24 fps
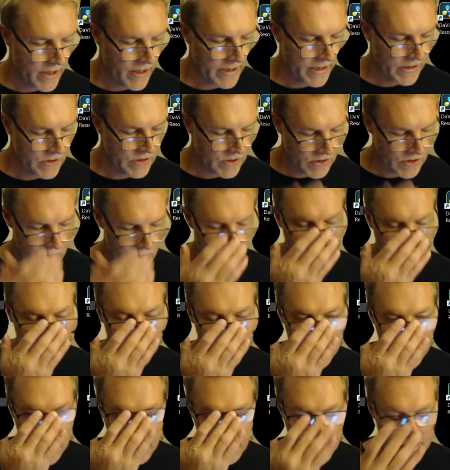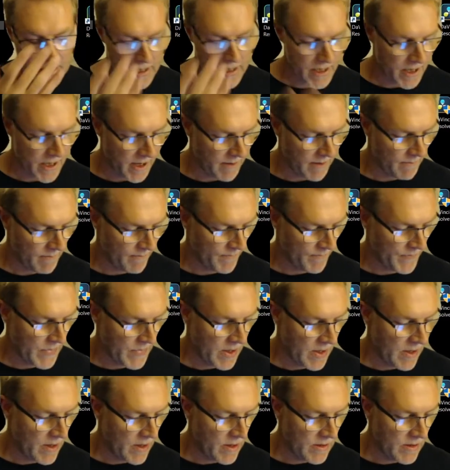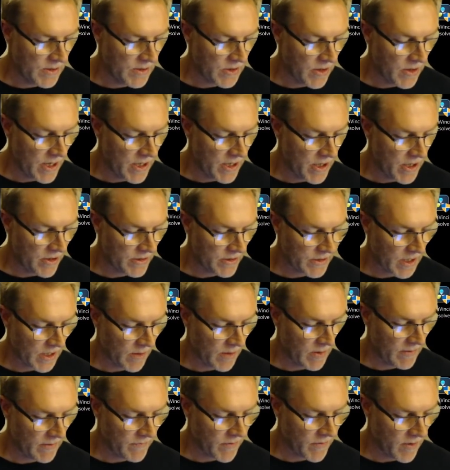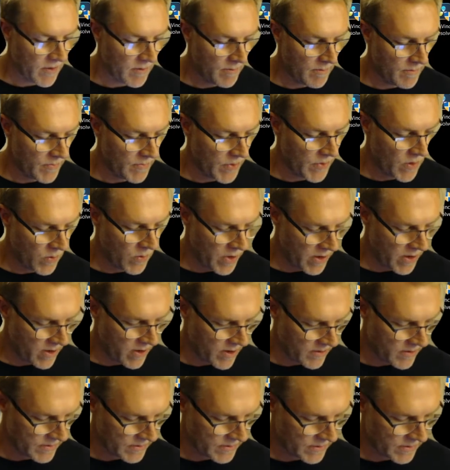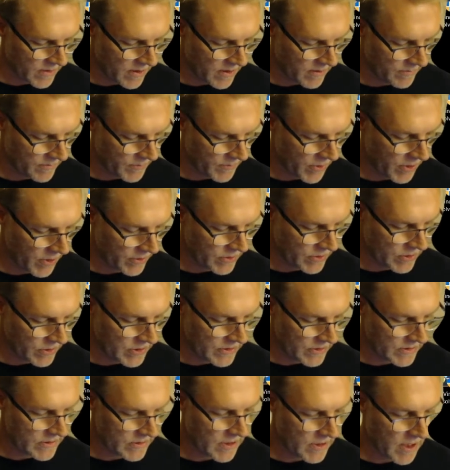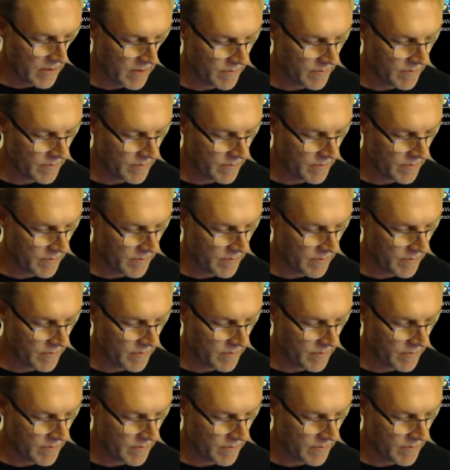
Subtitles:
just start typing a name. So I know it's coming from the warehouse. So I'm going to just type